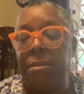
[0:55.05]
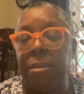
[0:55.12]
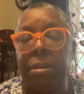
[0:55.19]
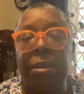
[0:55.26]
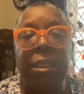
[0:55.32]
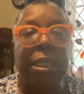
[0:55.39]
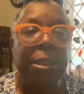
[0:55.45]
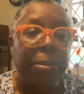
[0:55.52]

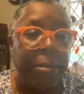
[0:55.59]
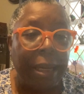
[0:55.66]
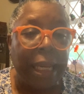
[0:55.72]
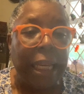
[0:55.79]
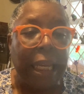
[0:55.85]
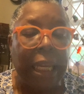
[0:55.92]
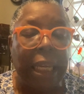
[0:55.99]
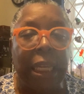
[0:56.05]
little
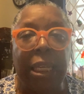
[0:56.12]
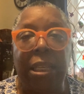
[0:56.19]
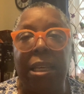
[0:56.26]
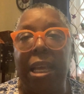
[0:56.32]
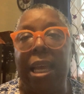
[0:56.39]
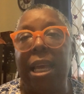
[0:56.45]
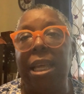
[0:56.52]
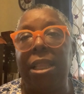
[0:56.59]
money,
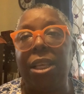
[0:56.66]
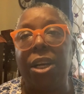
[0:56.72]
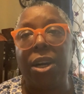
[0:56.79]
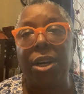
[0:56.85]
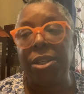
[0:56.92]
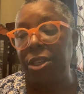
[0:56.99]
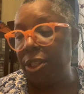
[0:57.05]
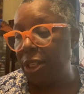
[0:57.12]
and the
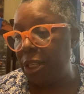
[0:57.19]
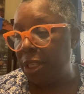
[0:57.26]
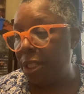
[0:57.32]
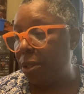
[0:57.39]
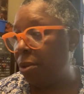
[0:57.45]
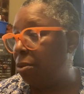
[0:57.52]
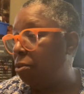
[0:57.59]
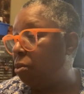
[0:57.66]

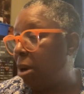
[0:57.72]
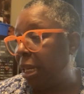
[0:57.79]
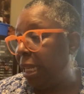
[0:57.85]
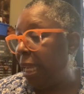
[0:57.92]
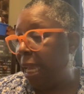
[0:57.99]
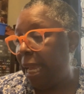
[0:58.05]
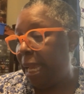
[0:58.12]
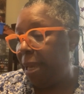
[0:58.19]
cartridges, one
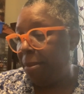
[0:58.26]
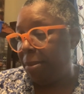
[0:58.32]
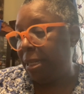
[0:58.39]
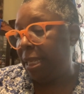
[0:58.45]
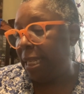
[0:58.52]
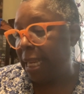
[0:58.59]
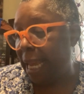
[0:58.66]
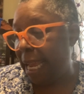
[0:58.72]
came
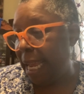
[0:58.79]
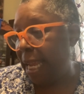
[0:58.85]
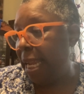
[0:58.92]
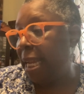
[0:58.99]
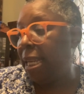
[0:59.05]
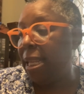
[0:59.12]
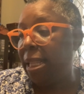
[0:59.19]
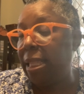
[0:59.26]
today
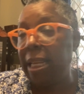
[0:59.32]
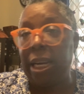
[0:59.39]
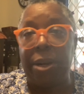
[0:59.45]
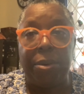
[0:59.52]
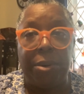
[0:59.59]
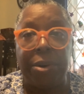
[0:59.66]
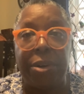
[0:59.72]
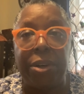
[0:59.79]
that I
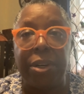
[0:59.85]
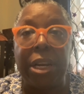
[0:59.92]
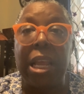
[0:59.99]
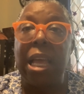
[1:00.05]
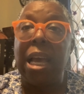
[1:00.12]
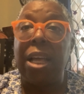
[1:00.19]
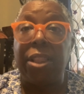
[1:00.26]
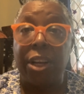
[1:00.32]
ordered,
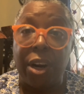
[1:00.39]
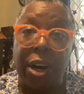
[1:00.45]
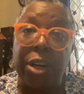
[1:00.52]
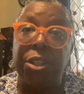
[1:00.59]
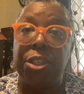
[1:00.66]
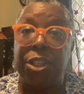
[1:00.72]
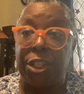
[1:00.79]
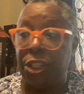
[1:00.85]
and the
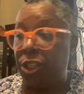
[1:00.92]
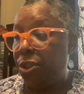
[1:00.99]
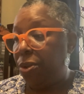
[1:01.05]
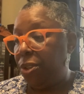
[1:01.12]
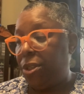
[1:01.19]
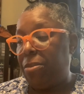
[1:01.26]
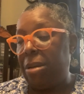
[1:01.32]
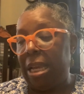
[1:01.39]
cartridges
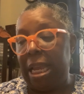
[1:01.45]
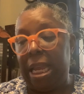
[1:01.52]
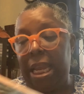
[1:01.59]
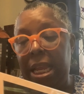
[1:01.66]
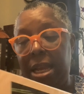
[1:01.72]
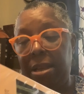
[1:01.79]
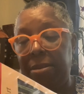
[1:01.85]
used to be